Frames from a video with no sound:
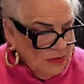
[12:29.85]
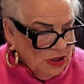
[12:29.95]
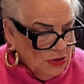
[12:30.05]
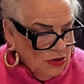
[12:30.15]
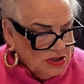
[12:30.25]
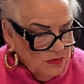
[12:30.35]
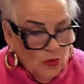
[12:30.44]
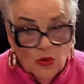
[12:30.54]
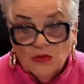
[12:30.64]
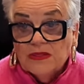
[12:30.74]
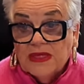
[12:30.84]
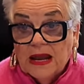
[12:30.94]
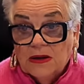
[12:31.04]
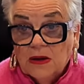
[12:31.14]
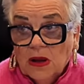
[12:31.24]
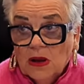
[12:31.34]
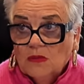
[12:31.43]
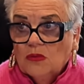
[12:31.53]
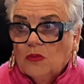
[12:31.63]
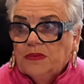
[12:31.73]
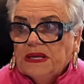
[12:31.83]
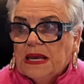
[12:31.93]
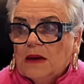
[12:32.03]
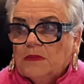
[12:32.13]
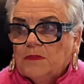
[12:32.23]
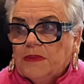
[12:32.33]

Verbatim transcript: because more of that will become